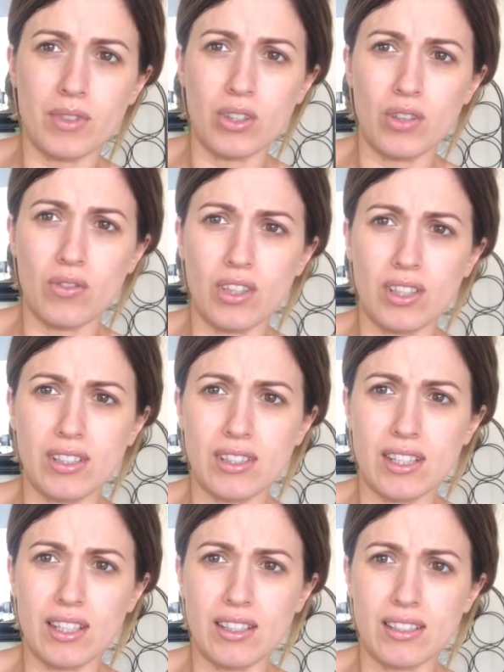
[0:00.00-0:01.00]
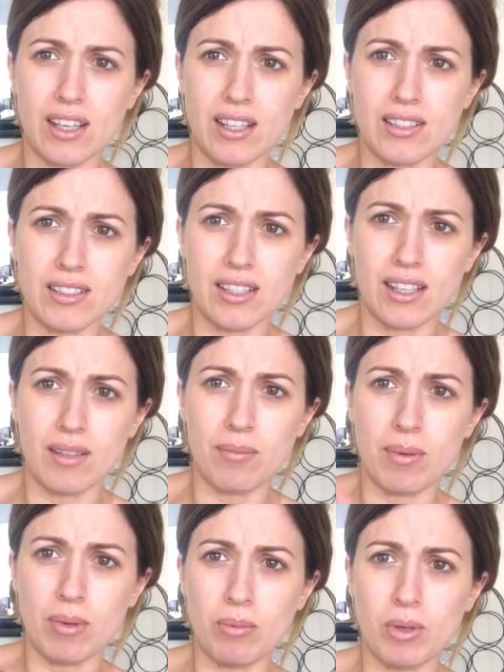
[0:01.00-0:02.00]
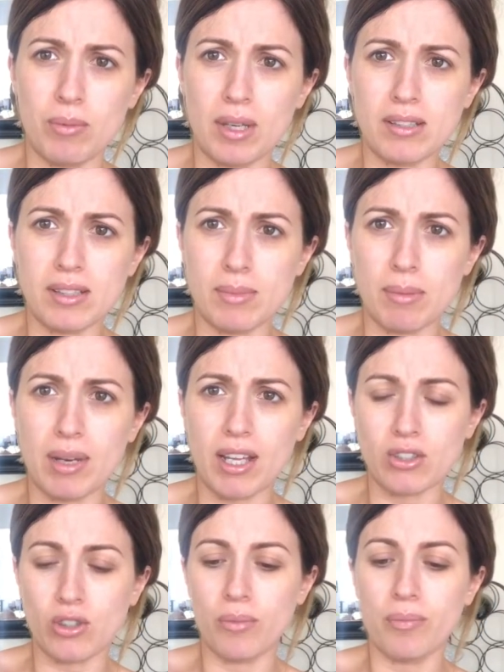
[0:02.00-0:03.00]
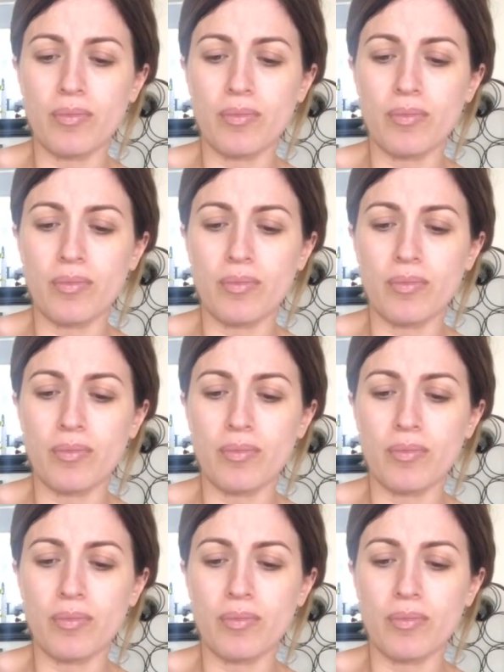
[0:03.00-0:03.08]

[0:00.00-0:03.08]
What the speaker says: If you can see, it's hard to see, maybe I'll put it, it's my black top.